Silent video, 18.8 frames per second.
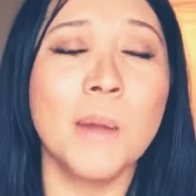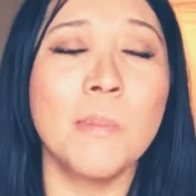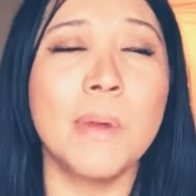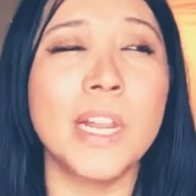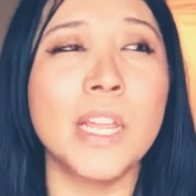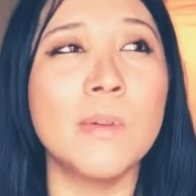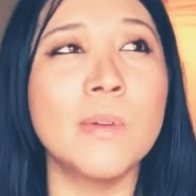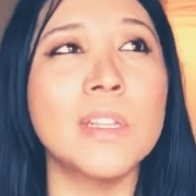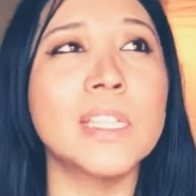
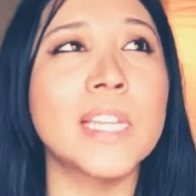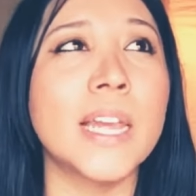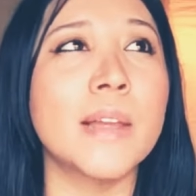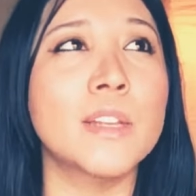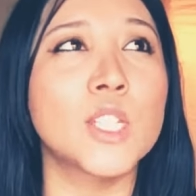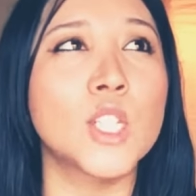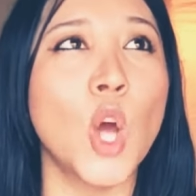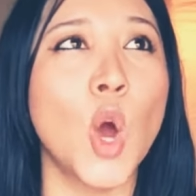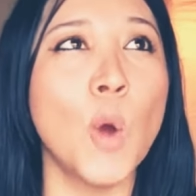But he was
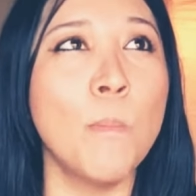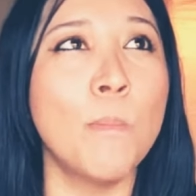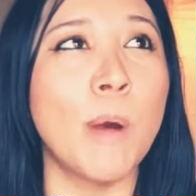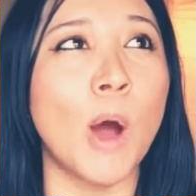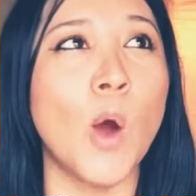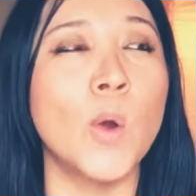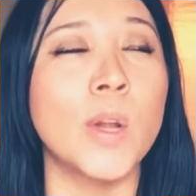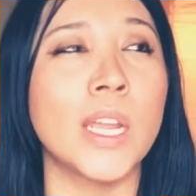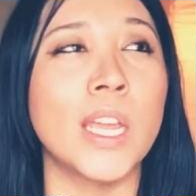like so
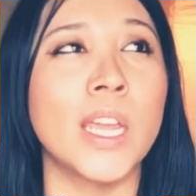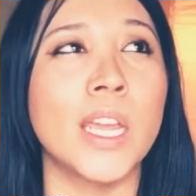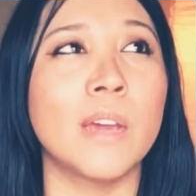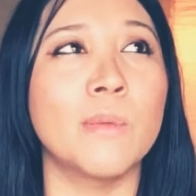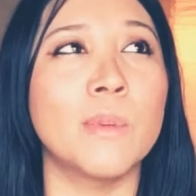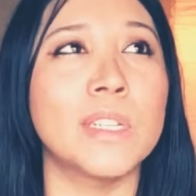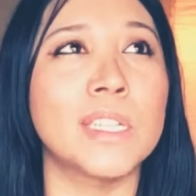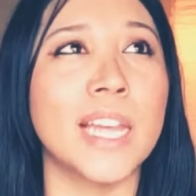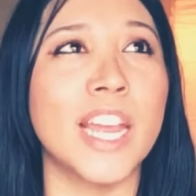bony,
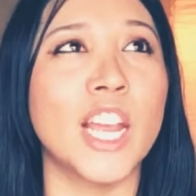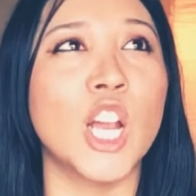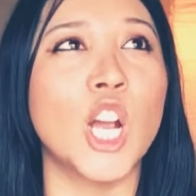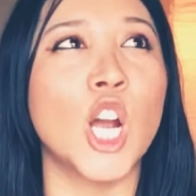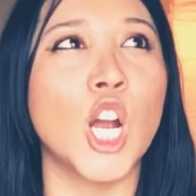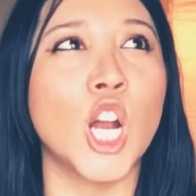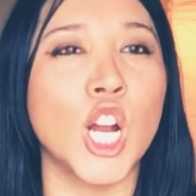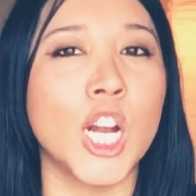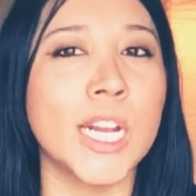it was like
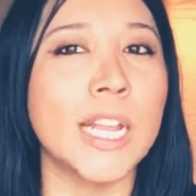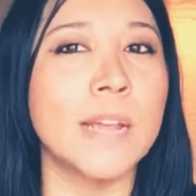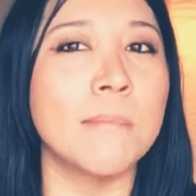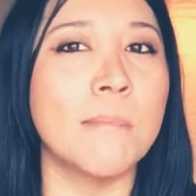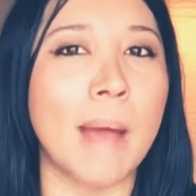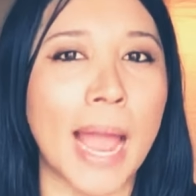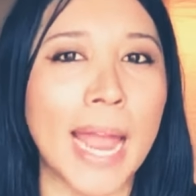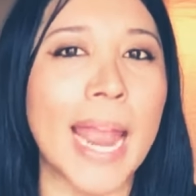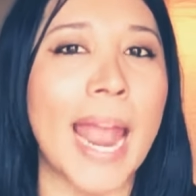hurting
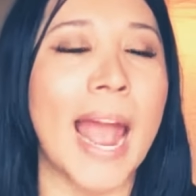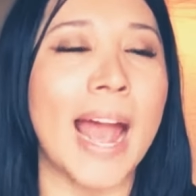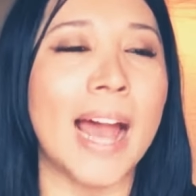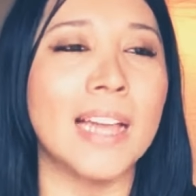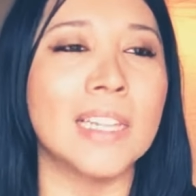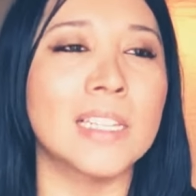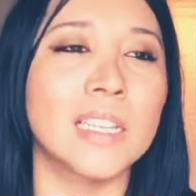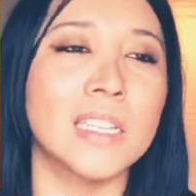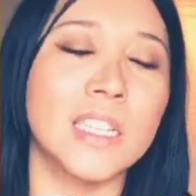my
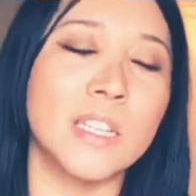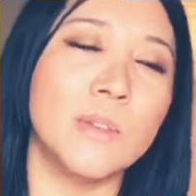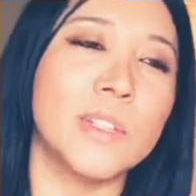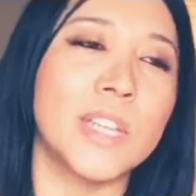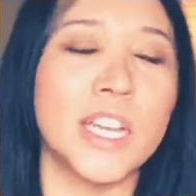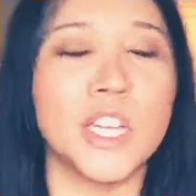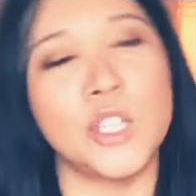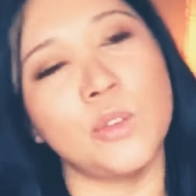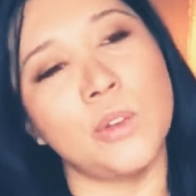ass because he was
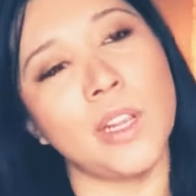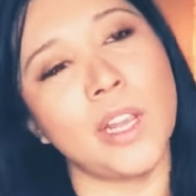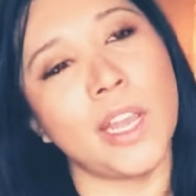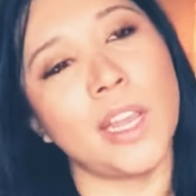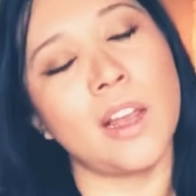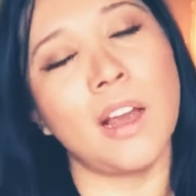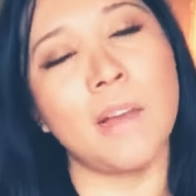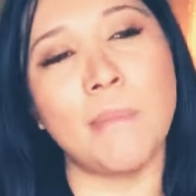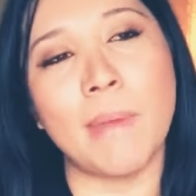like doing
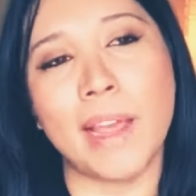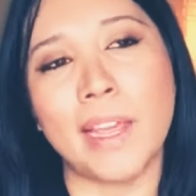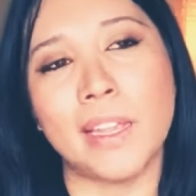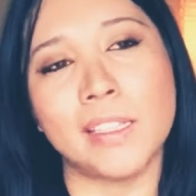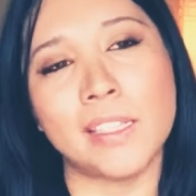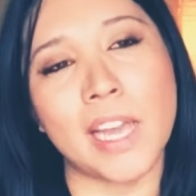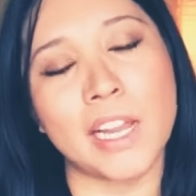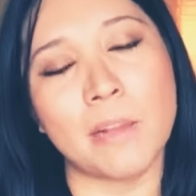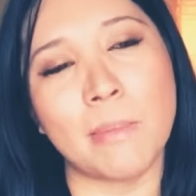it on my
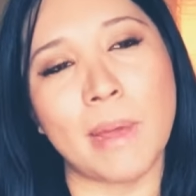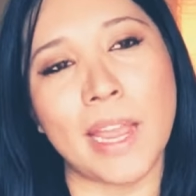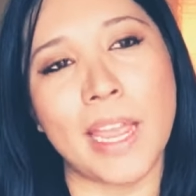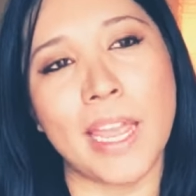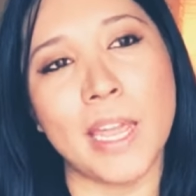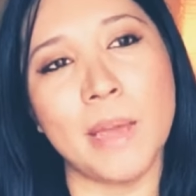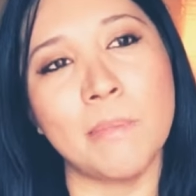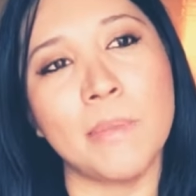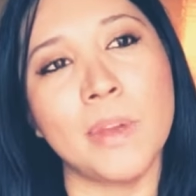side of my
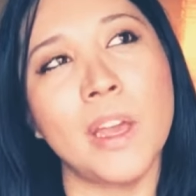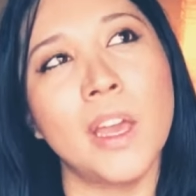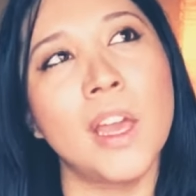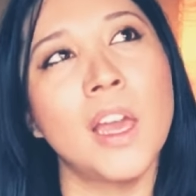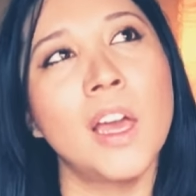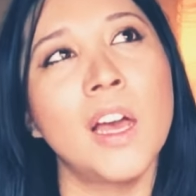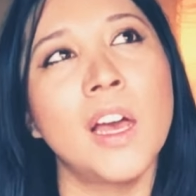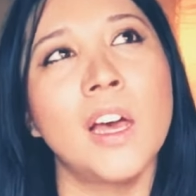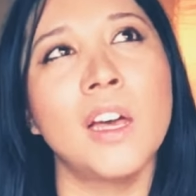hip.
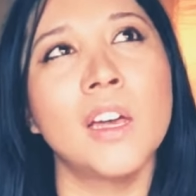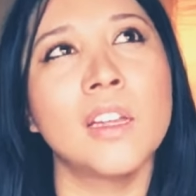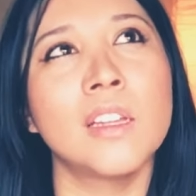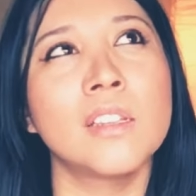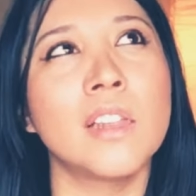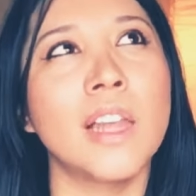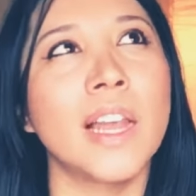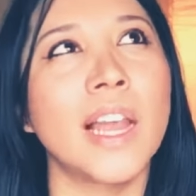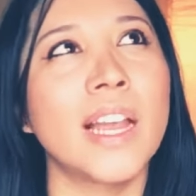
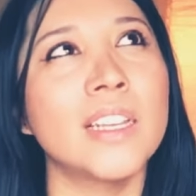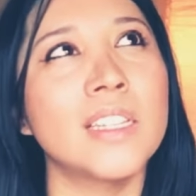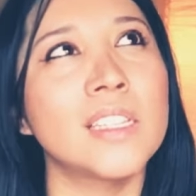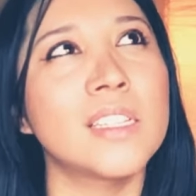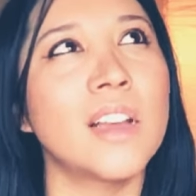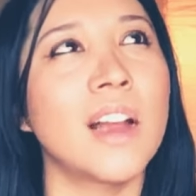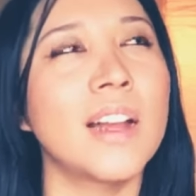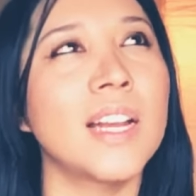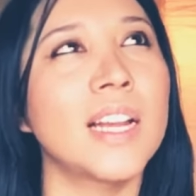So like I
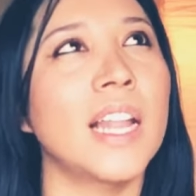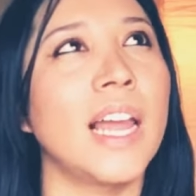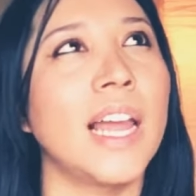just started